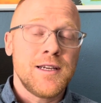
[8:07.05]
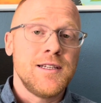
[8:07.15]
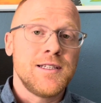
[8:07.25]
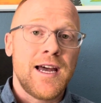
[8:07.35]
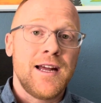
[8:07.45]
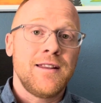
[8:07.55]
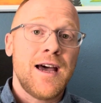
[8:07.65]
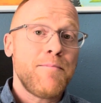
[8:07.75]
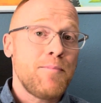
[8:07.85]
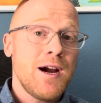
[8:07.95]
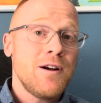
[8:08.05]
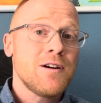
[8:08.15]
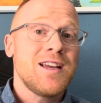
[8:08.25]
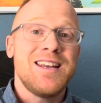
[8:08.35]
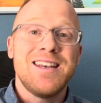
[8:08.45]
is that that buyer
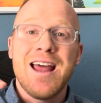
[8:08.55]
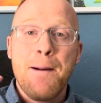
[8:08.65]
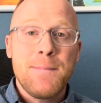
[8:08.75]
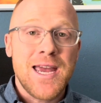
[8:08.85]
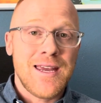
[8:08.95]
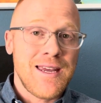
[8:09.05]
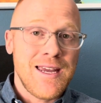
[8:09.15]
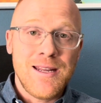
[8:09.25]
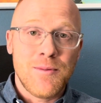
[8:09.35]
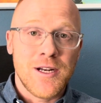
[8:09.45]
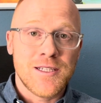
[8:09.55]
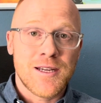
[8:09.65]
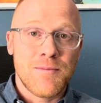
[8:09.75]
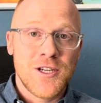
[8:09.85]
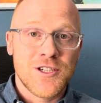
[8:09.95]
cannot pay anybody's
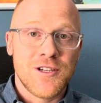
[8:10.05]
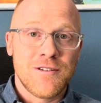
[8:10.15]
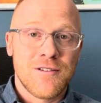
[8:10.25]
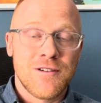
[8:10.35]
commission.